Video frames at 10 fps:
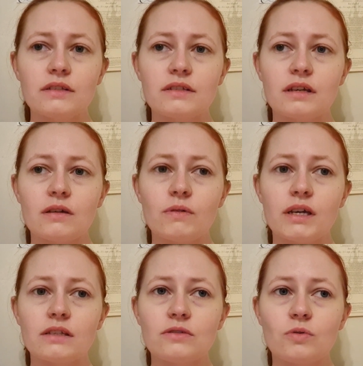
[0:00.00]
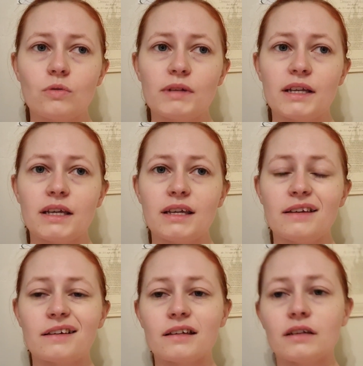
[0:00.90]
so it's
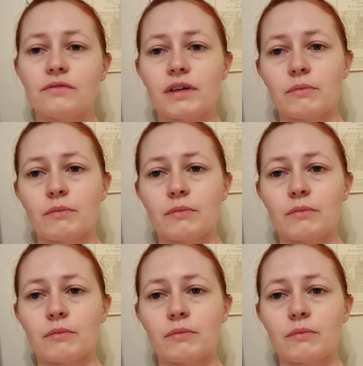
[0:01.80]
normally kind of